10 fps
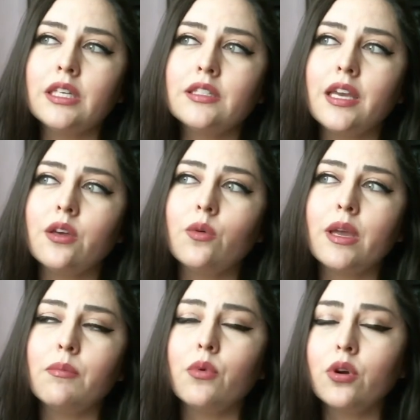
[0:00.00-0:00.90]
take
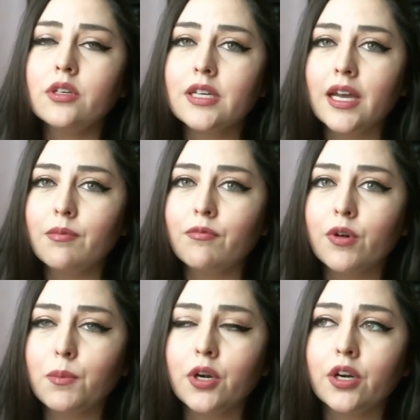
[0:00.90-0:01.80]
away more time
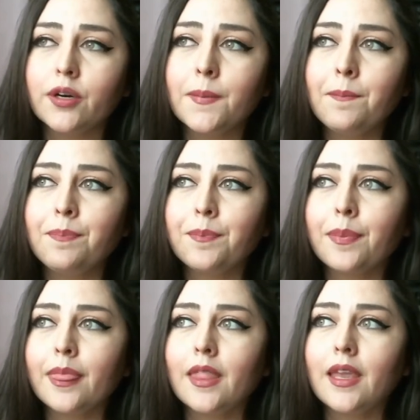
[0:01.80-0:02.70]
from her.
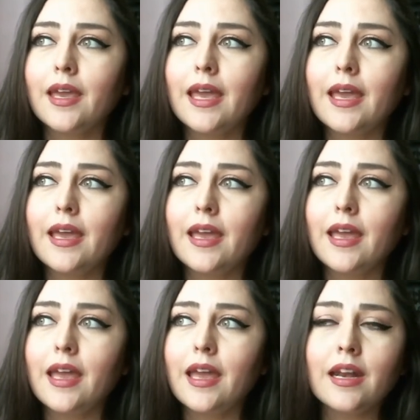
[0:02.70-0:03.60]

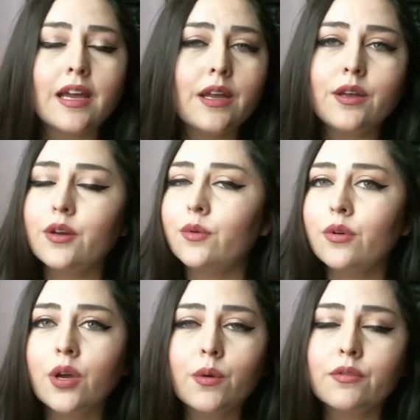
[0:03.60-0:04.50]
And I don't
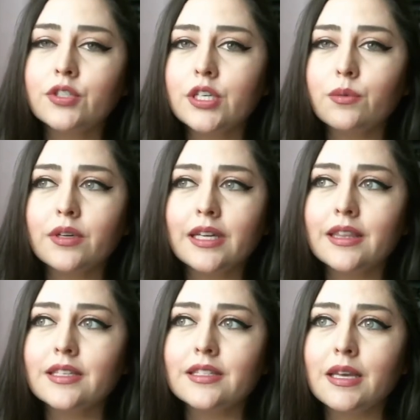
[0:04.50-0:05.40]
know if she will get
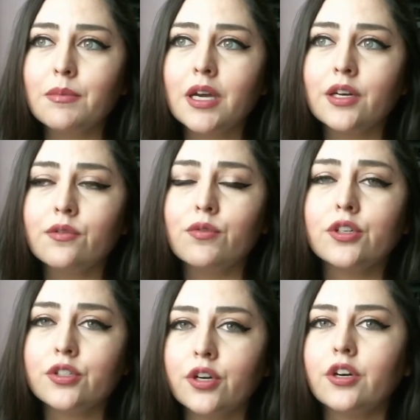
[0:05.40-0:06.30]
the same kind of
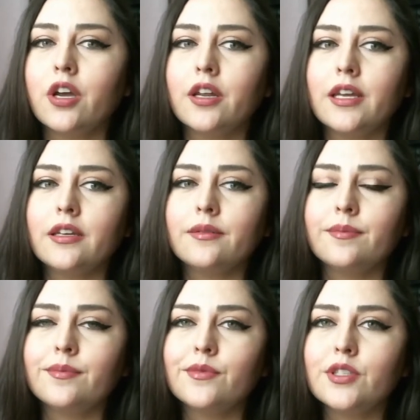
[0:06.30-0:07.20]
return on it.
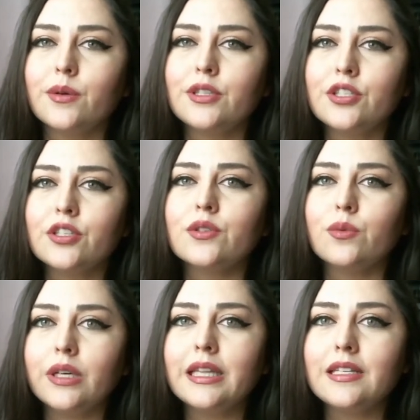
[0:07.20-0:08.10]
So it's just
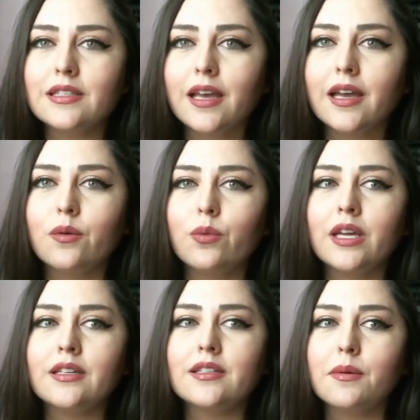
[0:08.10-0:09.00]
really sad
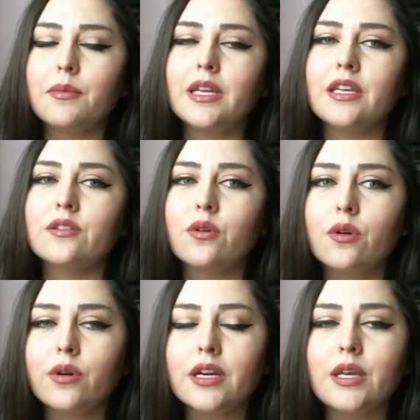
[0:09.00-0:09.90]
when somebody is
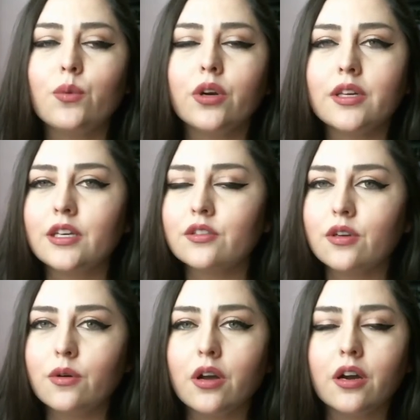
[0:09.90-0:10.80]
already working
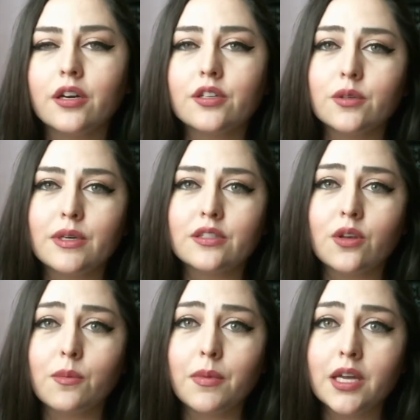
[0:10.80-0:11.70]
so hard and doing
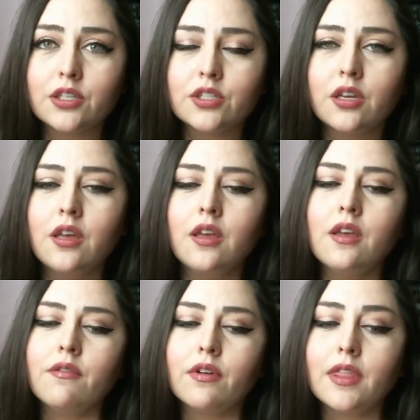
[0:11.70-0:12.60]
so much
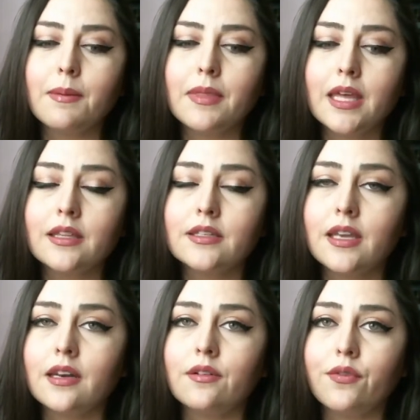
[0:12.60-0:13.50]
for them then to
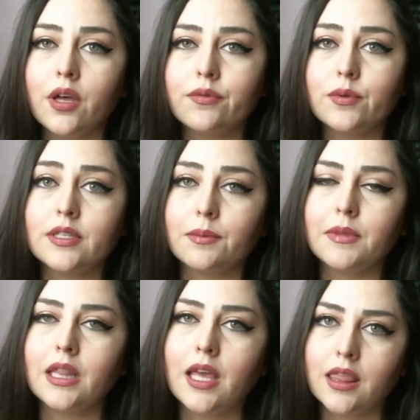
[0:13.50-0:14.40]
get involved with
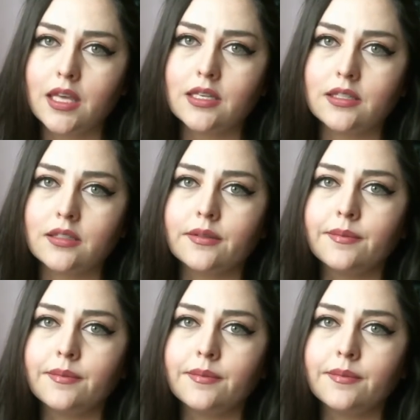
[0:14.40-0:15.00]
something like this.